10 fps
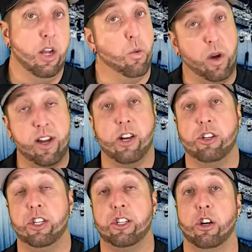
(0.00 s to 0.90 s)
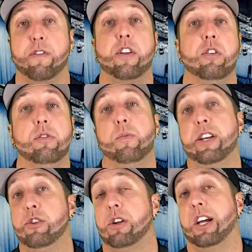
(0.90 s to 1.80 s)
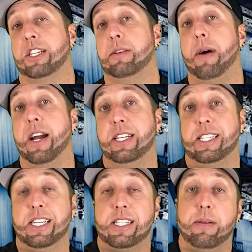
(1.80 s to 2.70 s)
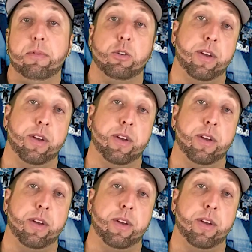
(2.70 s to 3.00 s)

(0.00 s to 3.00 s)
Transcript: We're here to serve you. We do customized systems,